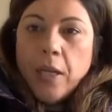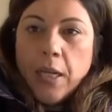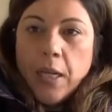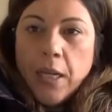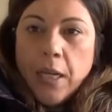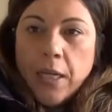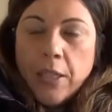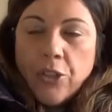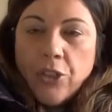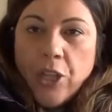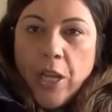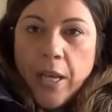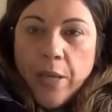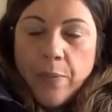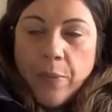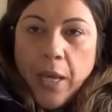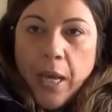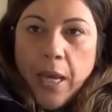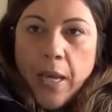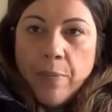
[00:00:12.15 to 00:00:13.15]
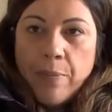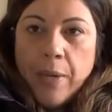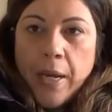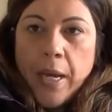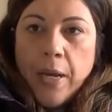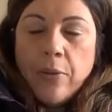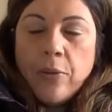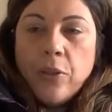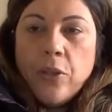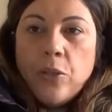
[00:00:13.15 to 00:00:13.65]
a shape game
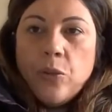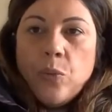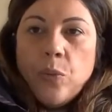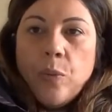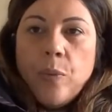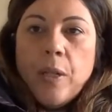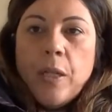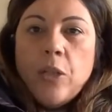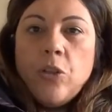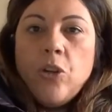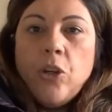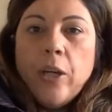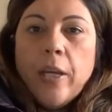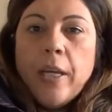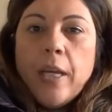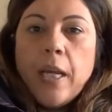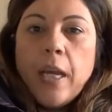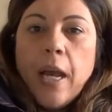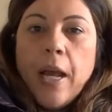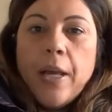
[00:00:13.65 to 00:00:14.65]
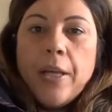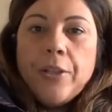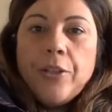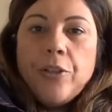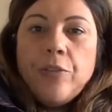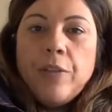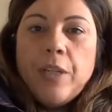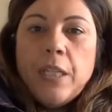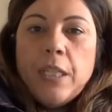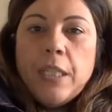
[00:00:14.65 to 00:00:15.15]
now because we've been looking at
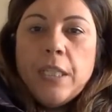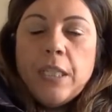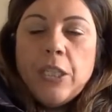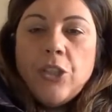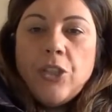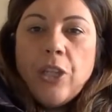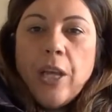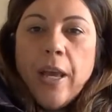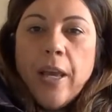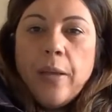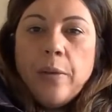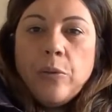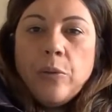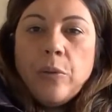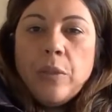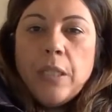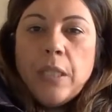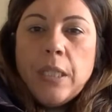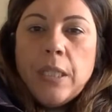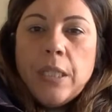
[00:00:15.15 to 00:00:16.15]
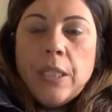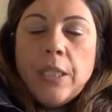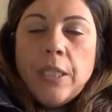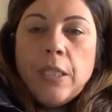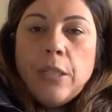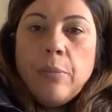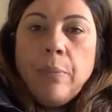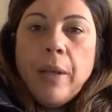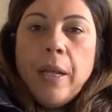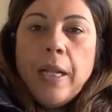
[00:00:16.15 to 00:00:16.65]
3D shapes. We did a
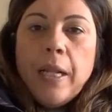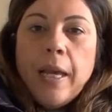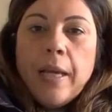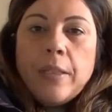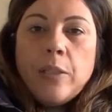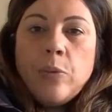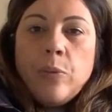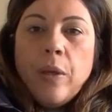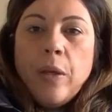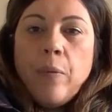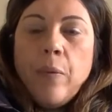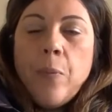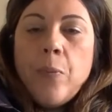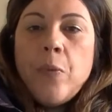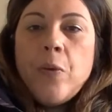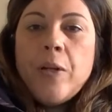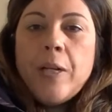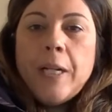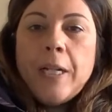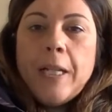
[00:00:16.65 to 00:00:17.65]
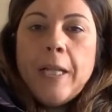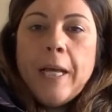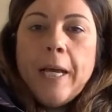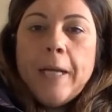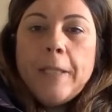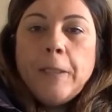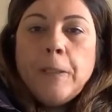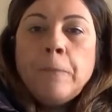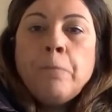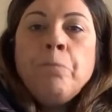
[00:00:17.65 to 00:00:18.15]
little bit last week when we were in
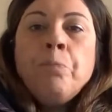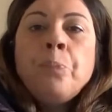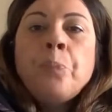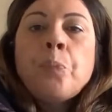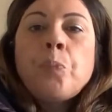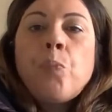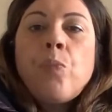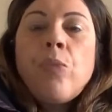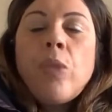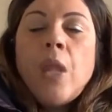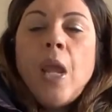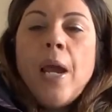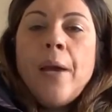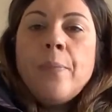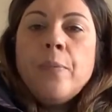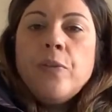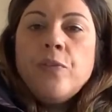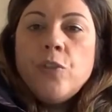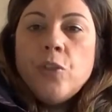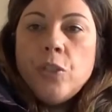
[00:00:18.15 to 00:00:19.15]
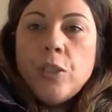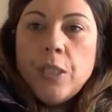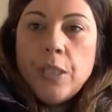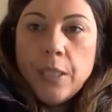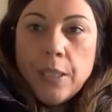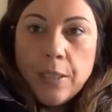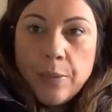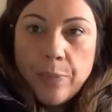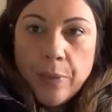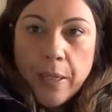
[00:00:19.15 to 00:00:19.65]
class, and we've done a
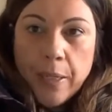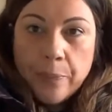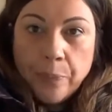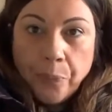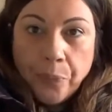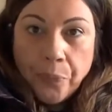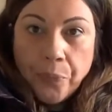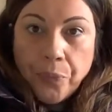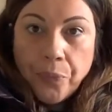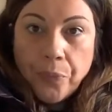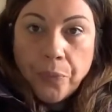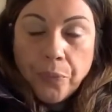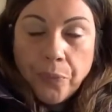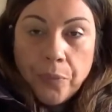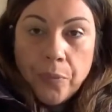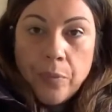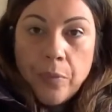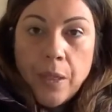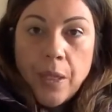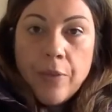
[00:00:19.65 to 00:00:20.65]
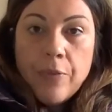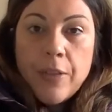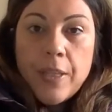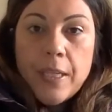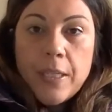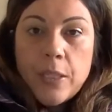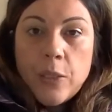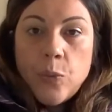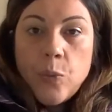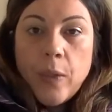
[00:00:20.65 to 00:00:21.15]
little bit
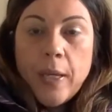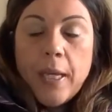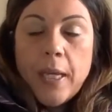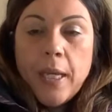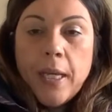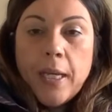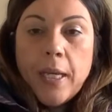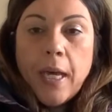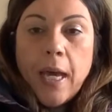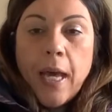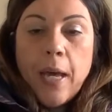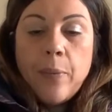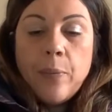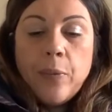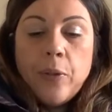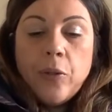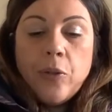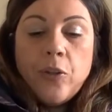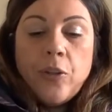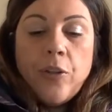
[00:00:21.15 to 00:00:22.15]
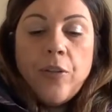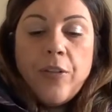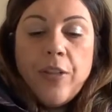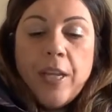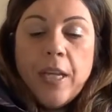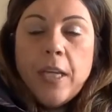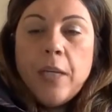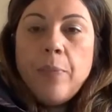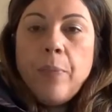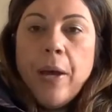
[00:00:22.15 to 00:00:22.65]
this week, and we're going to
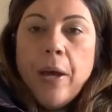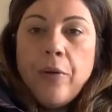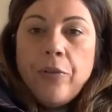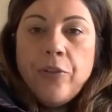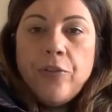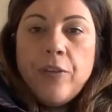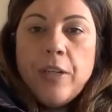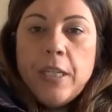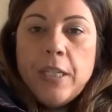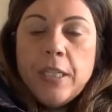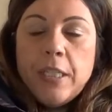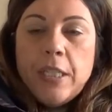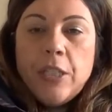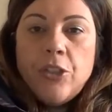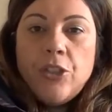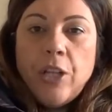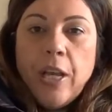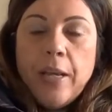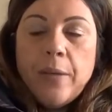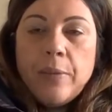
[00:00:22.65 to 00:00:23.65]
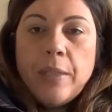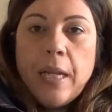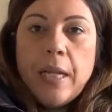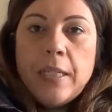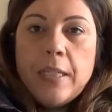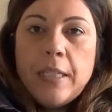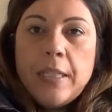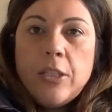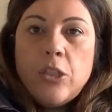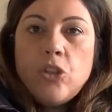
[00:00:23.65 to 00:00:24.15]
think about 3D shapes
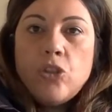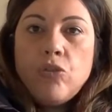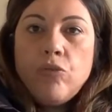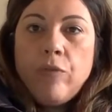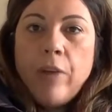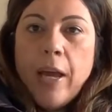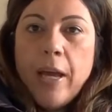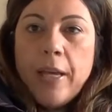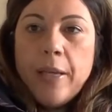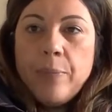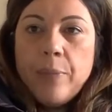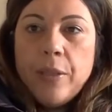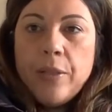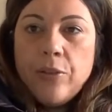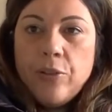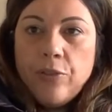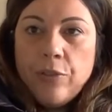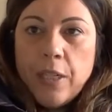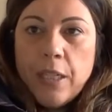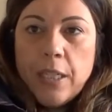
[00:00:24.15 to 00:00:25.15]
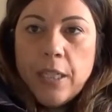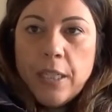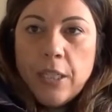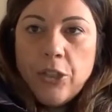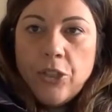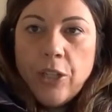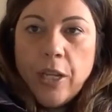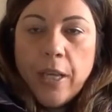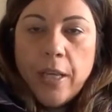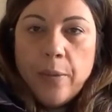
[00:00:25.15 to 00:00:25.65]
and describing 3D
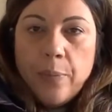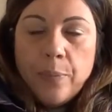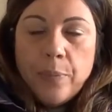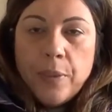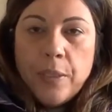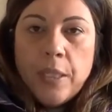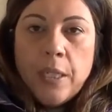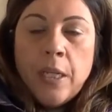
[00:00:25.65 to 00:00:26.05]
shapes.